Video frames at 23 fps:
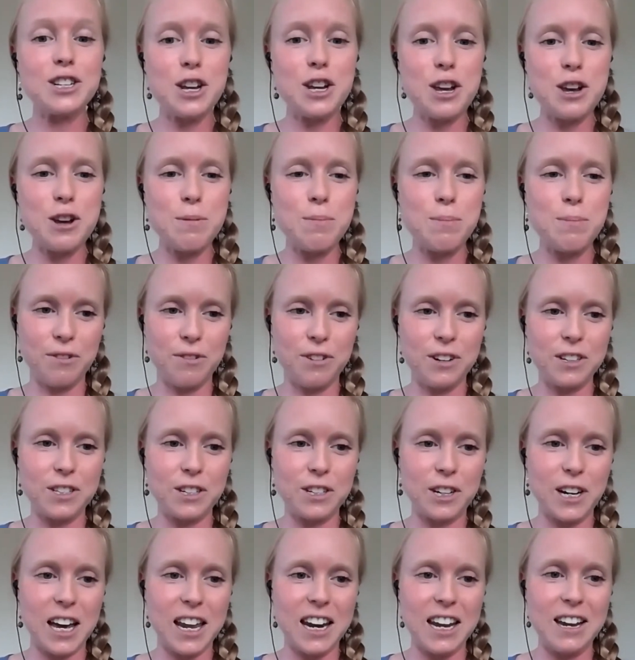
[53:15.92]
to
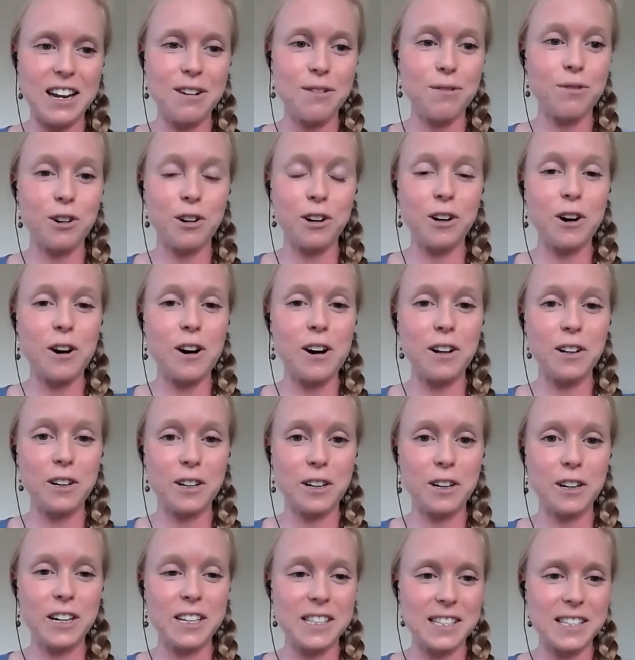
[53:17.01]
Professor Kenny for all
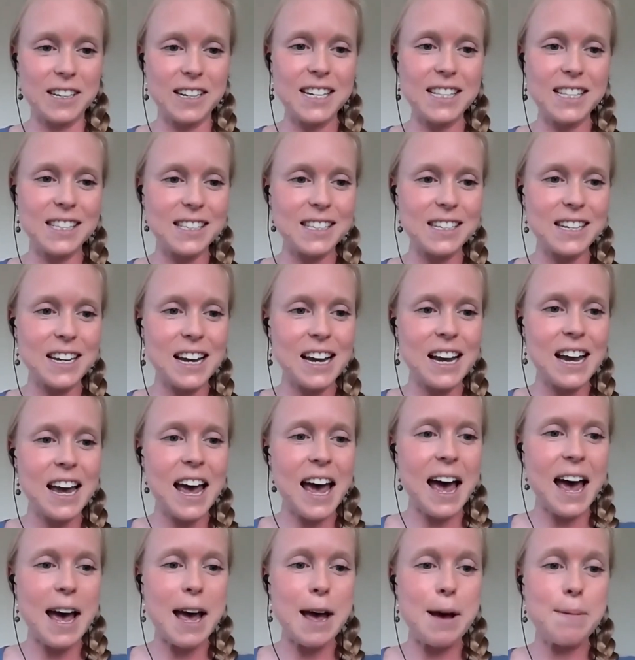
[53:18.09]
her insights.
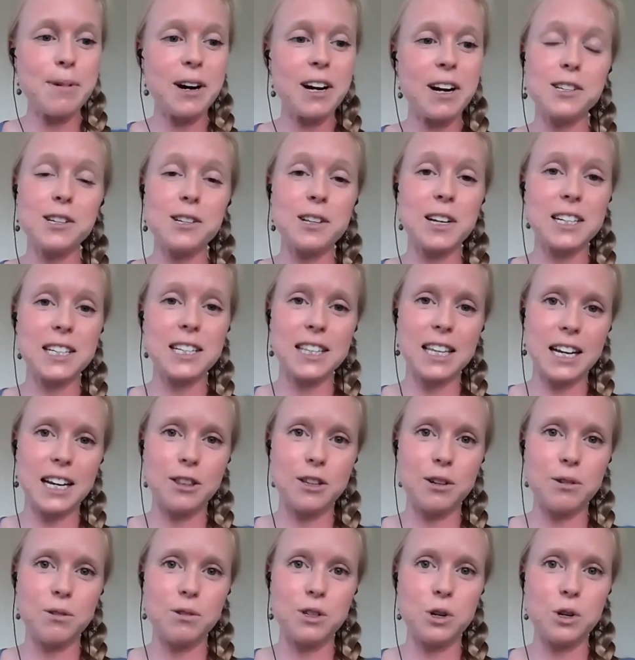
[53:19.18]
I'd also like to thank
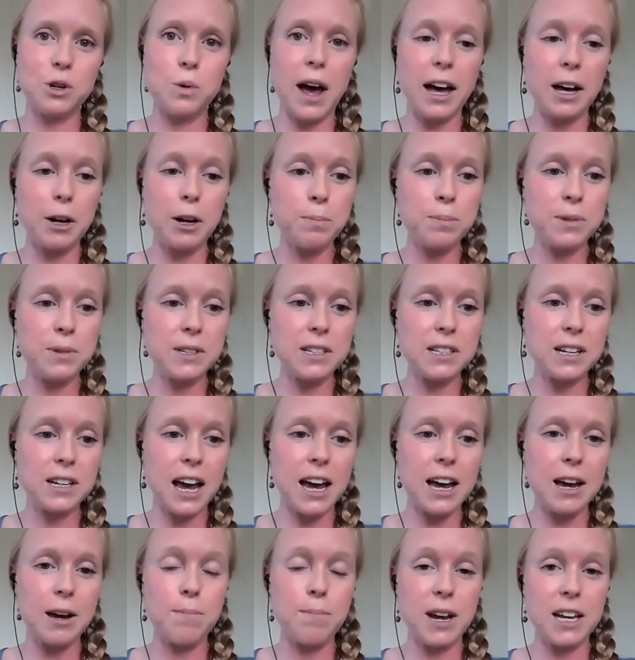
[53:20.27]
those who helped
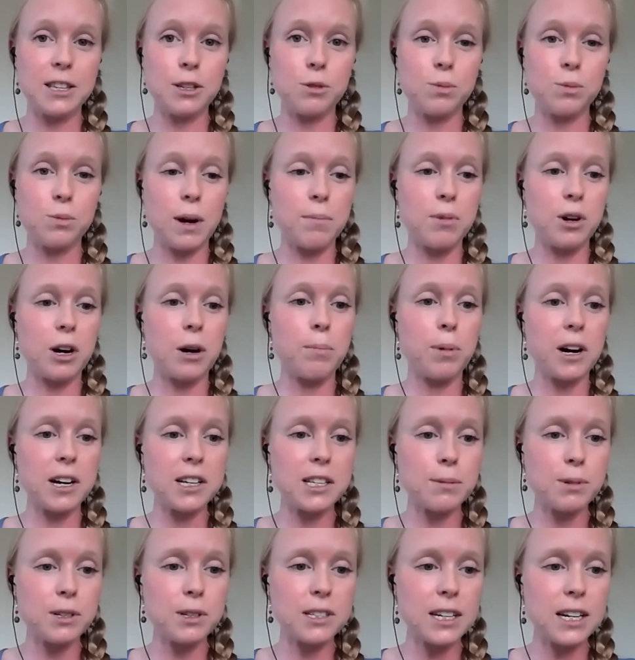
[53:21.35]
make this webinar
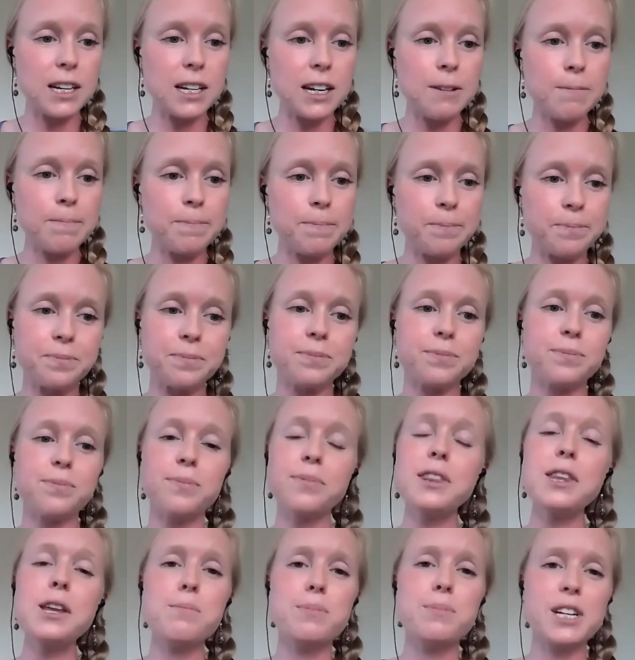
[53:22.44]
possible today,
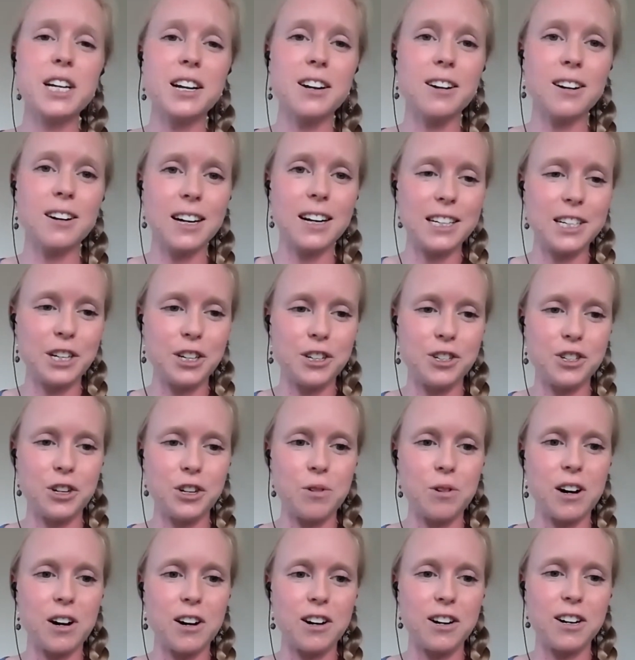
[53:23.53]
particularly Deirdre
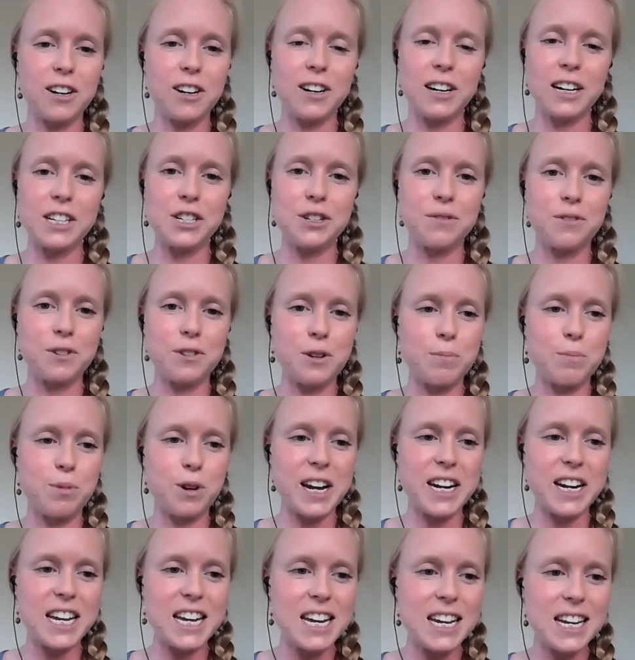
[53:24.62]
O'Connor and Siobhan
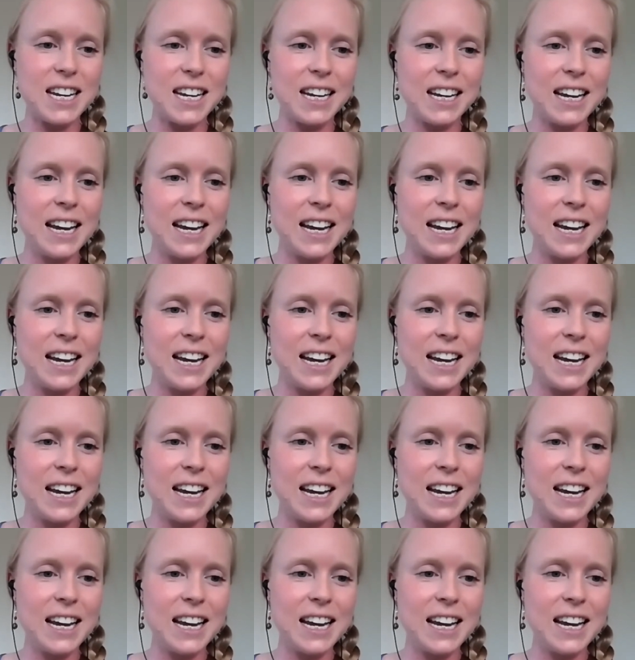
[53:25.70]
Brady.